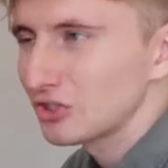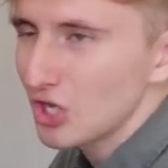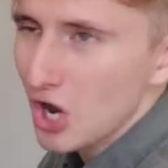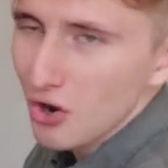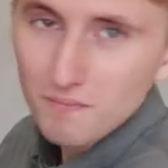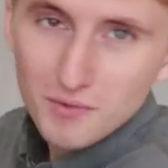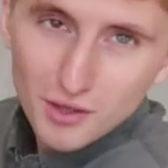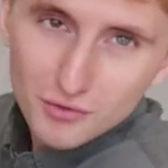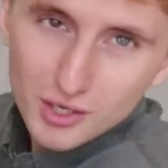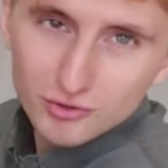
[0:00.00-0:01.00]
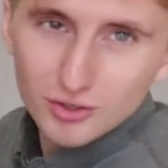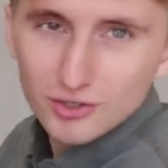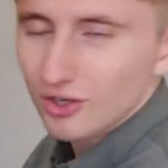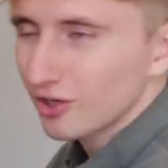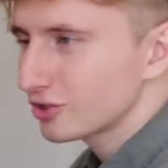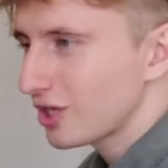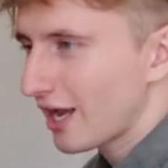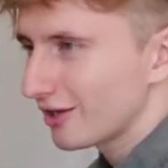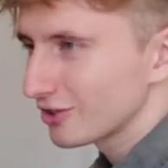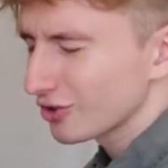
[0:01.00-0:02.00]
So this is our
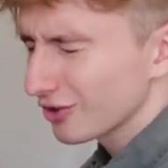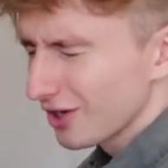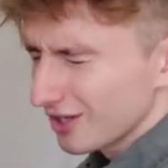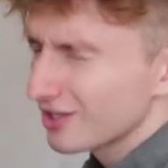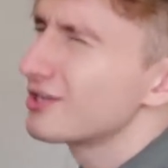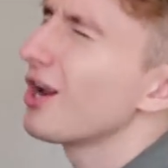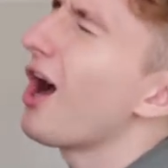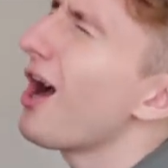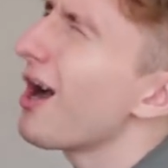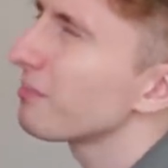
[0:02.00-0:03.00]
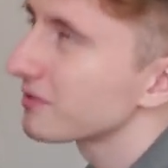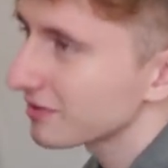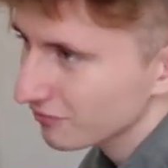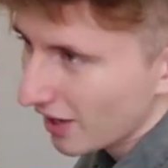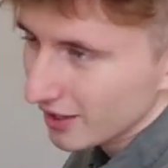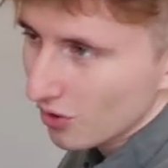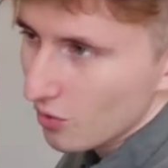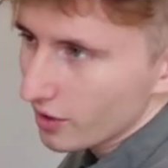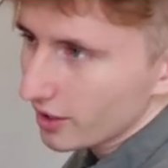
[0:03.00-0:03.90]
challenger, Dom's final